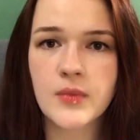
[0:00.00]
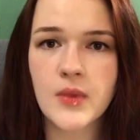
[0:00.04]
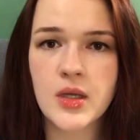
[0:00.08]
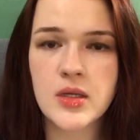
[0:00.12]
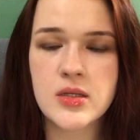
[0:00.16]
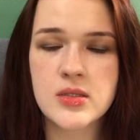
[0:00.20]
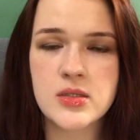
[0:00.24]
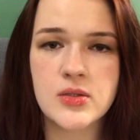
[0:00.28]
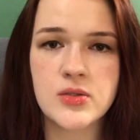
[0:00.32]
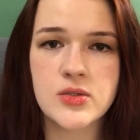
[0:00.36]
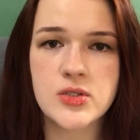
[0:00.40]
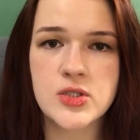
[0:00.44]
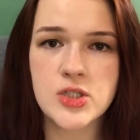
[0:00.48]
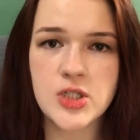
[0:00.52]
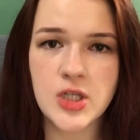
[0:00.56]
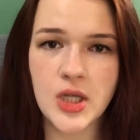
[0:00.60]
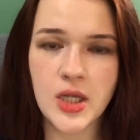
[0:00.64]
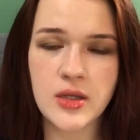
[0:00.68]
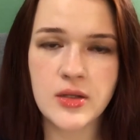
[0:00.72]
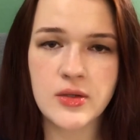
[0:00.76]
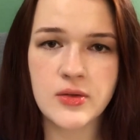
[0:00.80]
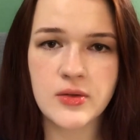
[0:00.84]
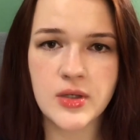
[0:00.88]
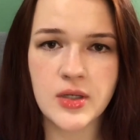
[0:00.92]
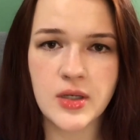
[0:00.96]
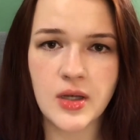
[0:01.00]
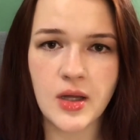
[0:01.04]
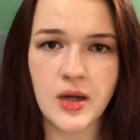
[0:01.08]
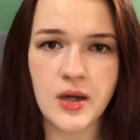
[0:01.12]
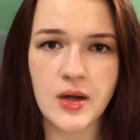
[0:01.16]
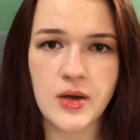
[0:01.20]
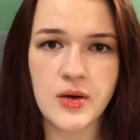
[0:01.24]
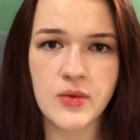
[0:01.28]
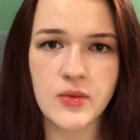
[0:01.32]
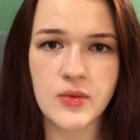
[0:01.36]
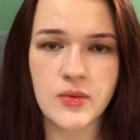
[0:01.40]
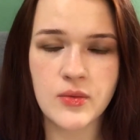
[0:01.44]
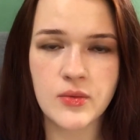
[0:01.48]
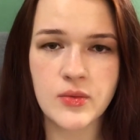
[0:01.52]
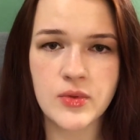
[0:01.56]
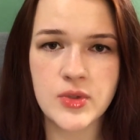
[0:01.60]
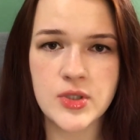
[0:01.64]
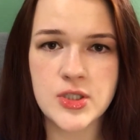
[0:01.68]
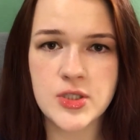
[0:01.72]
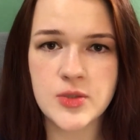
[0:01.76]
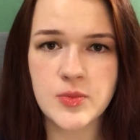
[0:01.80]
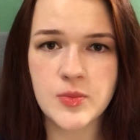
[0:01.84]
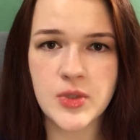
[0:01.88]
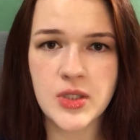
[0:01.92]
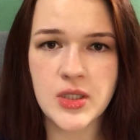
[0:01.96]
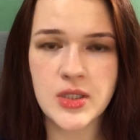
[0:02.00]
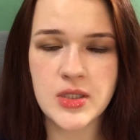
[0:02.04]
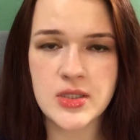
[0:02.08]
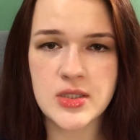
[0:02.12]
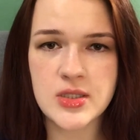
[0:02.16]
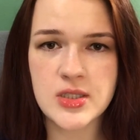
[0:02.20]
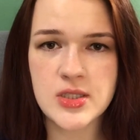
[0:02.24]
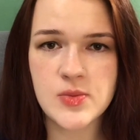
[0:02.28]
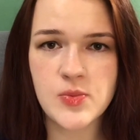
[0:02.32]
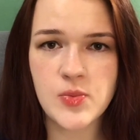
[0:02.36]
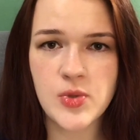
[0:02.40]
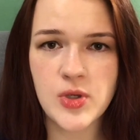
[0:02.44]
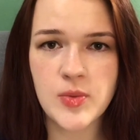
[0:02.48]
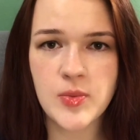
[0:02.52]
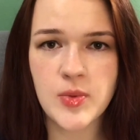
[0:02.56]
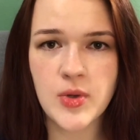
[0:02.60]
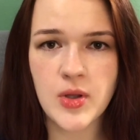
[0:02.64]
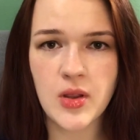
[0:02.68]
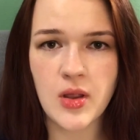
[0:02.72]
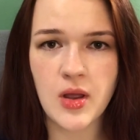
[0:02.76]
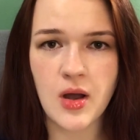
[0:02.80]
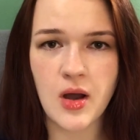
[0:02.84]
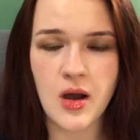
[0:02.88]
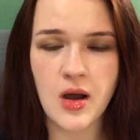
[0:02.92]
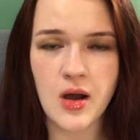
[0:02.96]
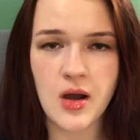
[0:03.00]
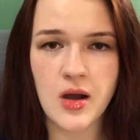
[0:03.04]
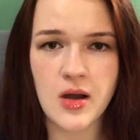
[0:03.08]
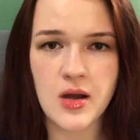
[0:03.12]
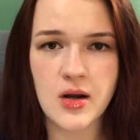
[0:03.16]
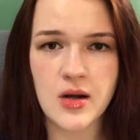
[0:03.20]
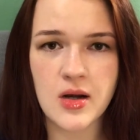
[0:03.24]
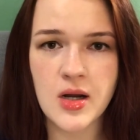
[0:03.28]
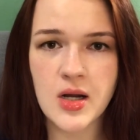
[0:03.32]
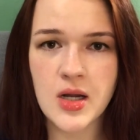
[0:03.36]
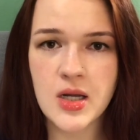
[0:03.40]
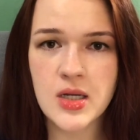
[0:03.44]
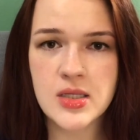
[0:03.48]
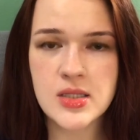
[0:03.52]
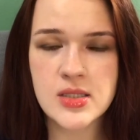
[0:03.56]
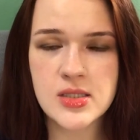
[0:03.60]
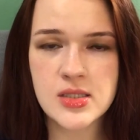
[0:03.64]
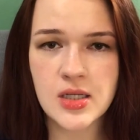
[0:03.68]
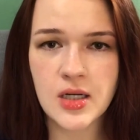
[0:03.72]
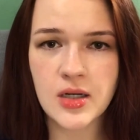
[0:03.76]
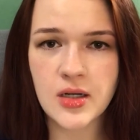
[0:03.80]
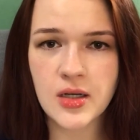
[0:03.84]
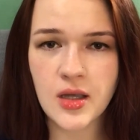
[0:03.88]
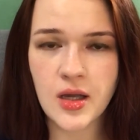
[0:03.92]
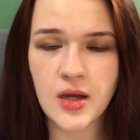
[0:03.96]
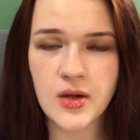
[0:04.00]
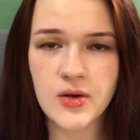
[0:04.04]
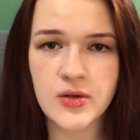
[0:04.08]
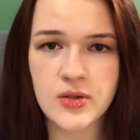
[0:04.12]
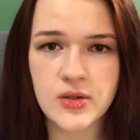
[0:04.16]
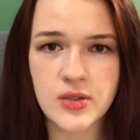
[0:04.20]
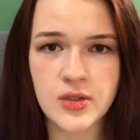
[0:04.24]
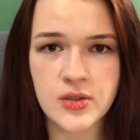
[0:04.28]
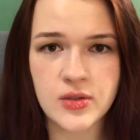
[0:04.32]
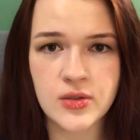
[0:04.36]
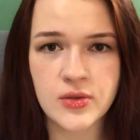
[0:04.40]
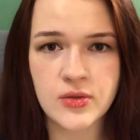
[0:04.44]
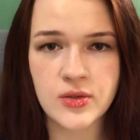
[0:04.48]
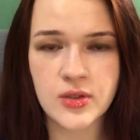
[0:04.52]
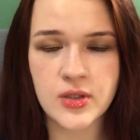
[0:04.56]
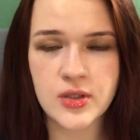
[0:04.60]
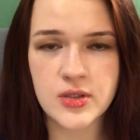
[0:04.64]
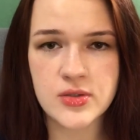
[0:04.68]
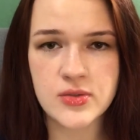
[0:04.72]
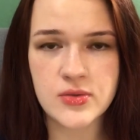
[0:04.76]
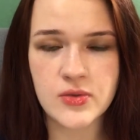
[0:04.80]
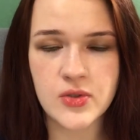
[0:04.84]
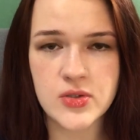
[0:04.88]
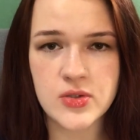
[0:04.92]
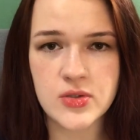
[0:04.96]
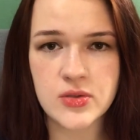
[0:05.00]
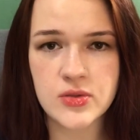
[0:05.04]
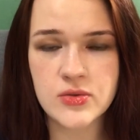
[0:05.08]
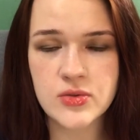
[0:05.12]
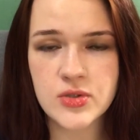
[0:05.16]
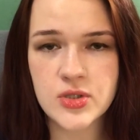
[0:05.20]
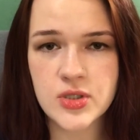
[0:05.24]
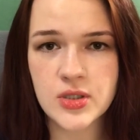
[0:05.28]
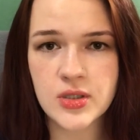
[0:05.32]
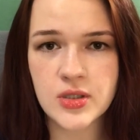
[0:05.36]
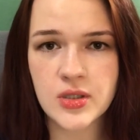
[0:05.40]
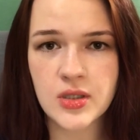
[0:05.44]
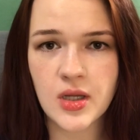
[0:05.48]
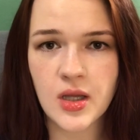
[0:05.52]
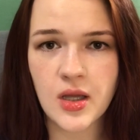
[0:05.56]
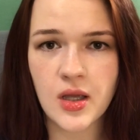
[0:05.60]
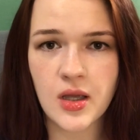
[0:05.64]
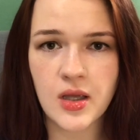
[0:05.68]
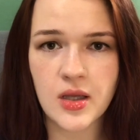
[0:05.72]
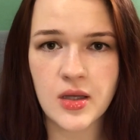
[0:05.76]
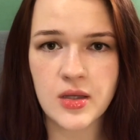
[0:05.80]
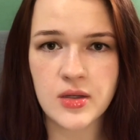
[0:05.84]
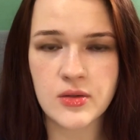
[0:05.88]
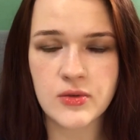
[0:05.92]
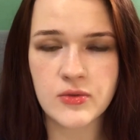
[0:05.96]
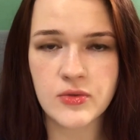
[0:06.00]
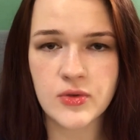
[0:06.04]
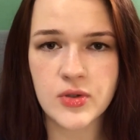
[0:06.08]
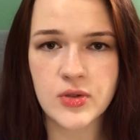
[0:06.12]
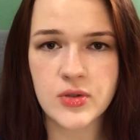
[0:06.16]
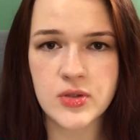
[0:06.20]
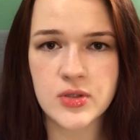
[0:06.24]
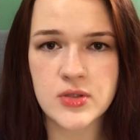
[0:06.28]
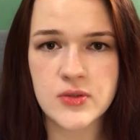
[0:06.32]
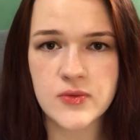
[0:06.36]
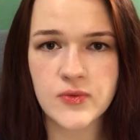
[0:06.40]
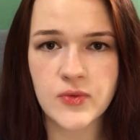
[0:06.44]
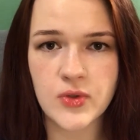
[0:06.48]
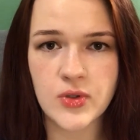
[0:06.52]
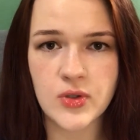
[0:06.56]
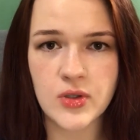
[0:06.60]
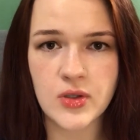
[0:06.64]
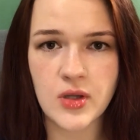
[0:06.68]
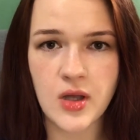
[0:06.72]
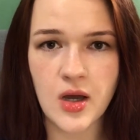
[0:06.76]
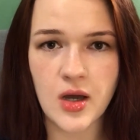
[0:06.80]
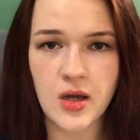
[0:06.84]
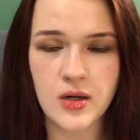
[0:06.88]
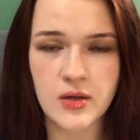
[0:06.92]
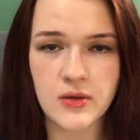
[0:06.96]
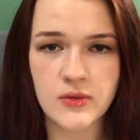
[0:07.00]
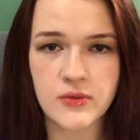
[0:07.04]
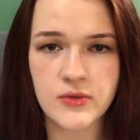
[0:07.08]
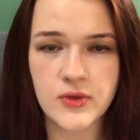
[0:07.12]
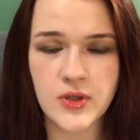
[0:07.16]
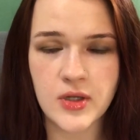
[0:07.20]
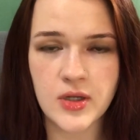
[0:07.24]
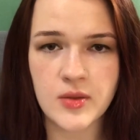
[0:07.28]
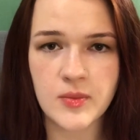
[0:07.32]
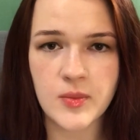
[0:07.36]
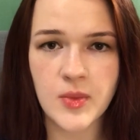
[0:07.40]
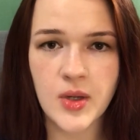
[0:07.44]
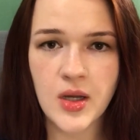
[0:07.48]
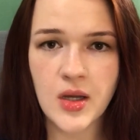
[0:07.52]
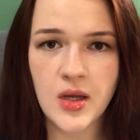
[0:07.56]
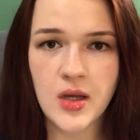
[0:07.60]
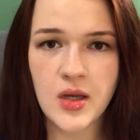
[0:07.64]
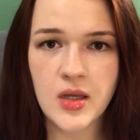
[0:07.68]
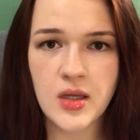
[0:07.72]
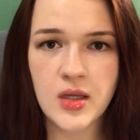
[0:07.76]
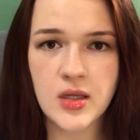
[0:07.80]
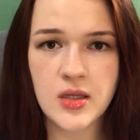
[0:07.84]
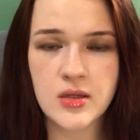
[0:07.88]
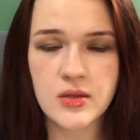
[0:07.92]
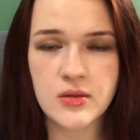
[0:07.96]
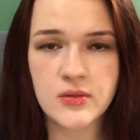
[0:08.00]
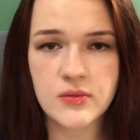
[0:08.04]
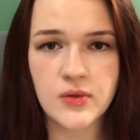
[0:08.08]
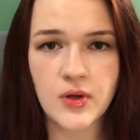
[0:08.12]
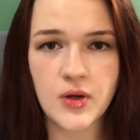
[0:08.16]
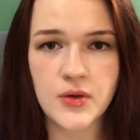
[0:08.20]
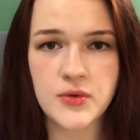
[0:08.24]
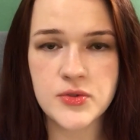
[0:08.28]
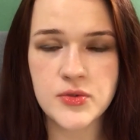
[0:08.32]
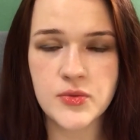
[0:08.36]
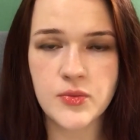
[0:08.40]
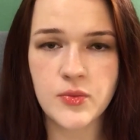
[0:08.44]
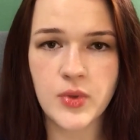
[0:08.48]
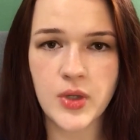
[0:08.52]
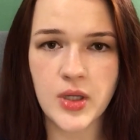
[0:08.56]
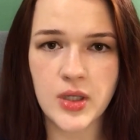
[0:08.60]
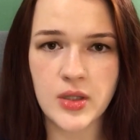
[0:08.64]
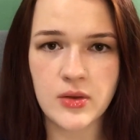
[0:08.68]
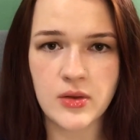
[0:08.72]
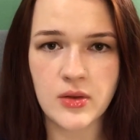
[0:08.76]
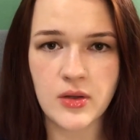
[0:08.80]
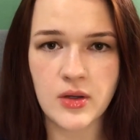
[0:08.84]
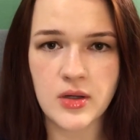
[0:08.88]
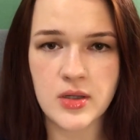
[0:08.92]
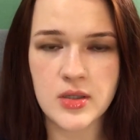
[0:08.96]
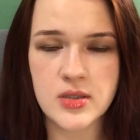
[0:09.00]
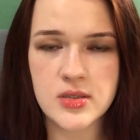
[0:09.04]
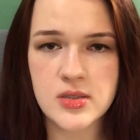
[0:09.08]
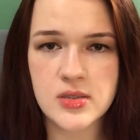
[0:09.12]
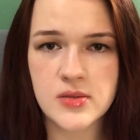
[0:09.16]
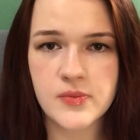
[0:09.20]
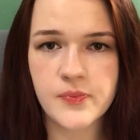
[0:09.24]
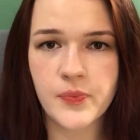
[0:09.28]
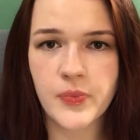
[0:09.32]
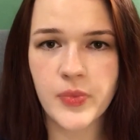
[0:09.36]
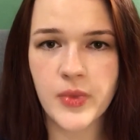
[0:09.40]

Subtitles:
So it's January now, which means people are starting out on their New Year's resolution, and of course for a lot of them it involves weight loss.